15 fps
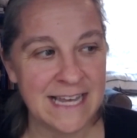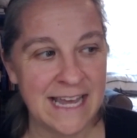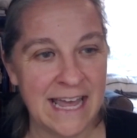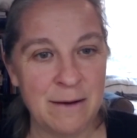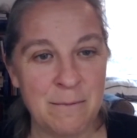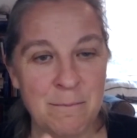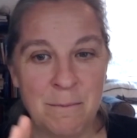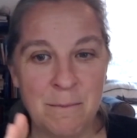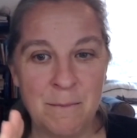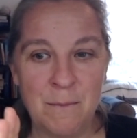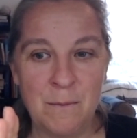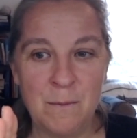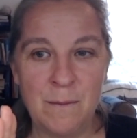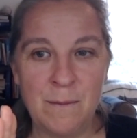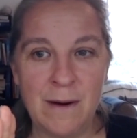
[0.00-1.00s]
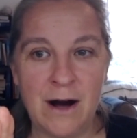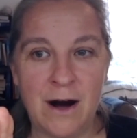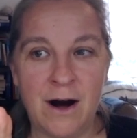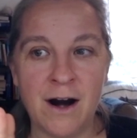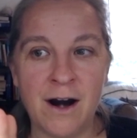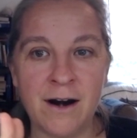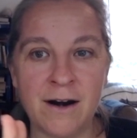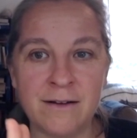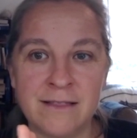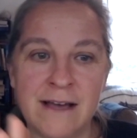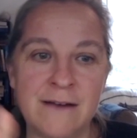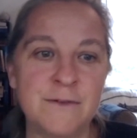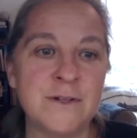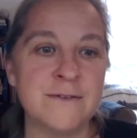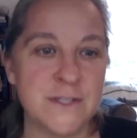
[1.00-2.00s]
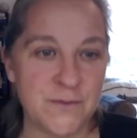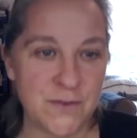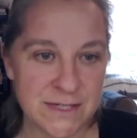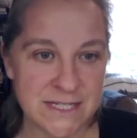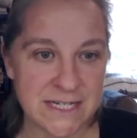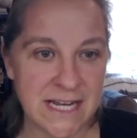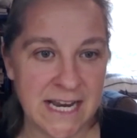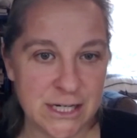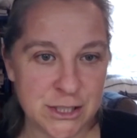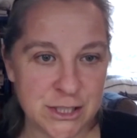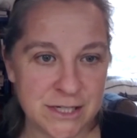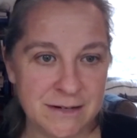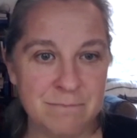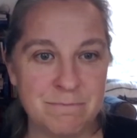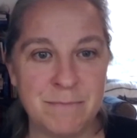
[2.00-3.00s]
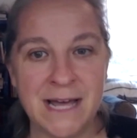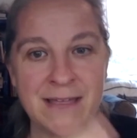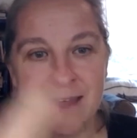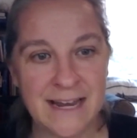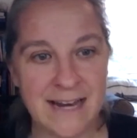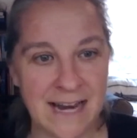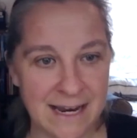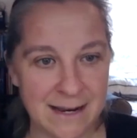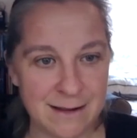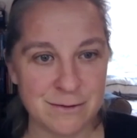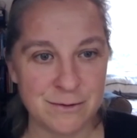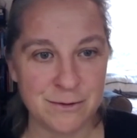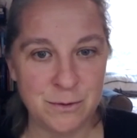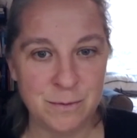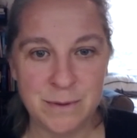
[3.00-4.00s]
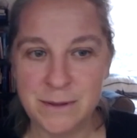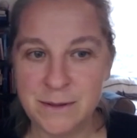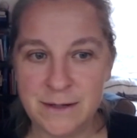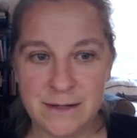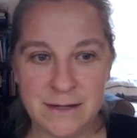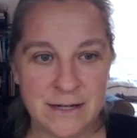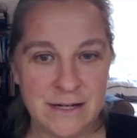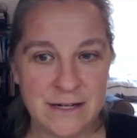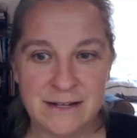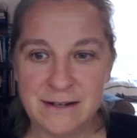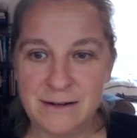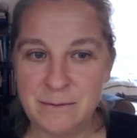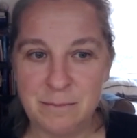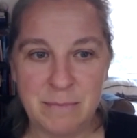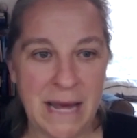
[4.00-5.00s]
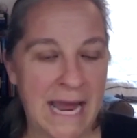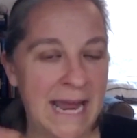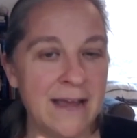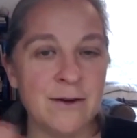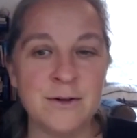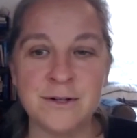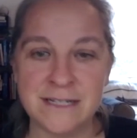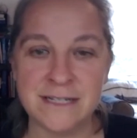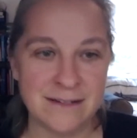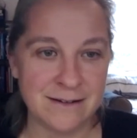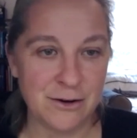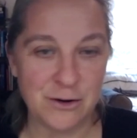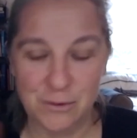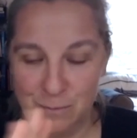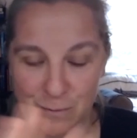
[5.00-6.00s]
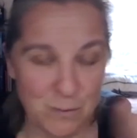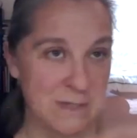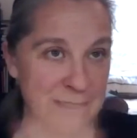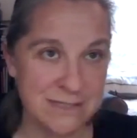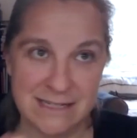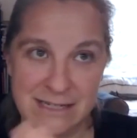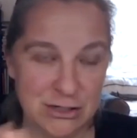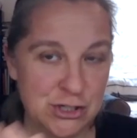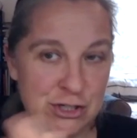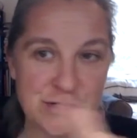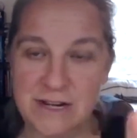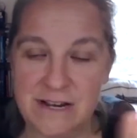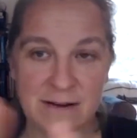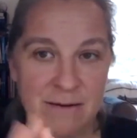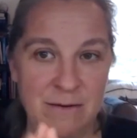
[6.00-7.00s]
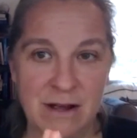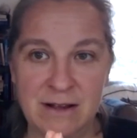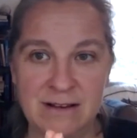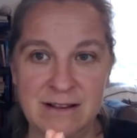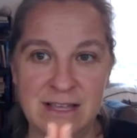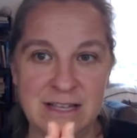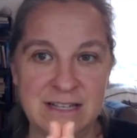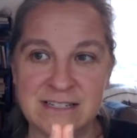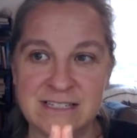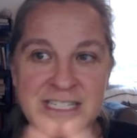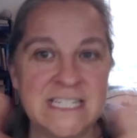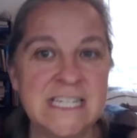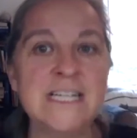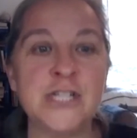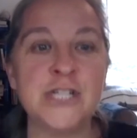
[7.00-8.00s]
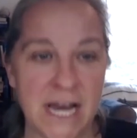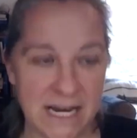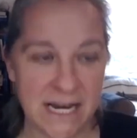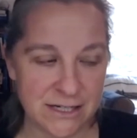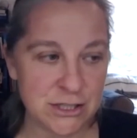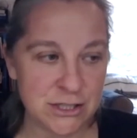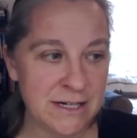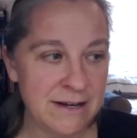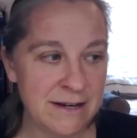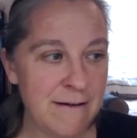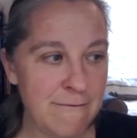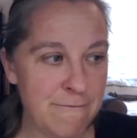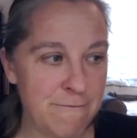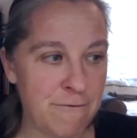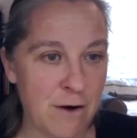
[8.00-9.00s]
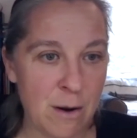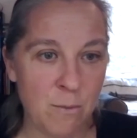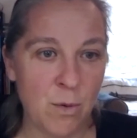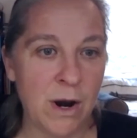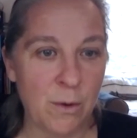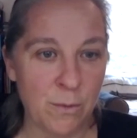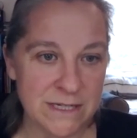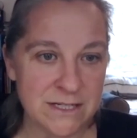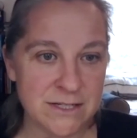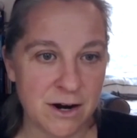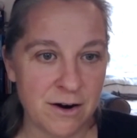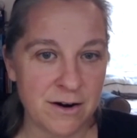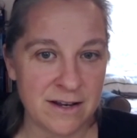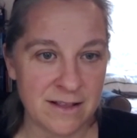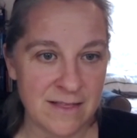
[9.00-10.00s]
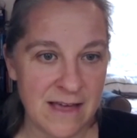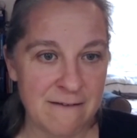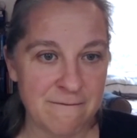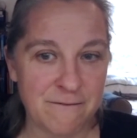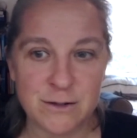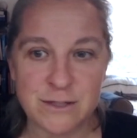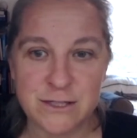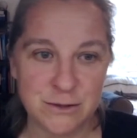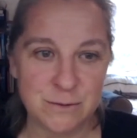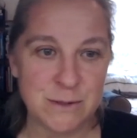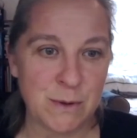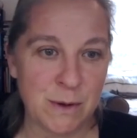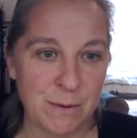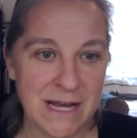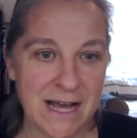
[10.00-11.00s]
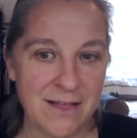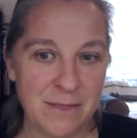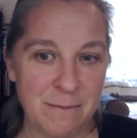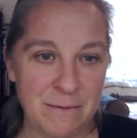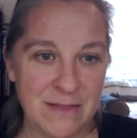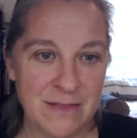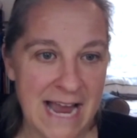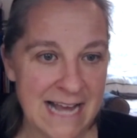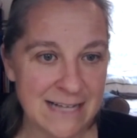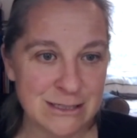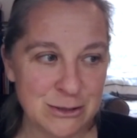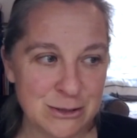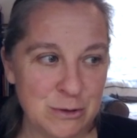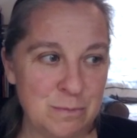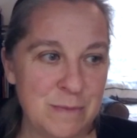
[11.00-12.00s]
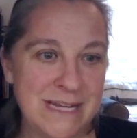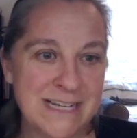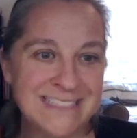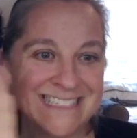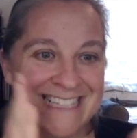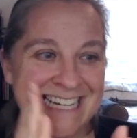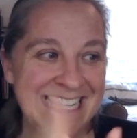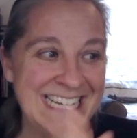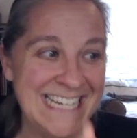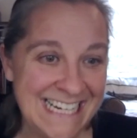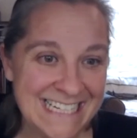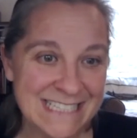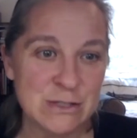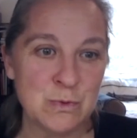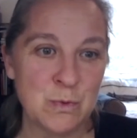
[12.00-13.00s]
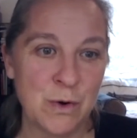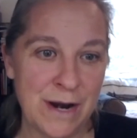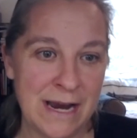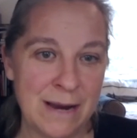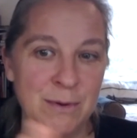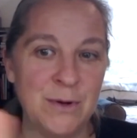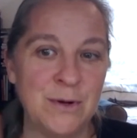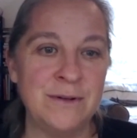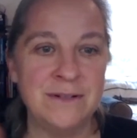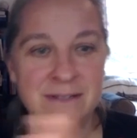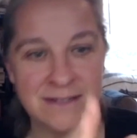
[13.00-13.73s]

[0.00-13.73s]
And our level of sophistication by that 8th loop paled in or was just a sea change from where we started in that first loop to where we got in the last loop because the kids were able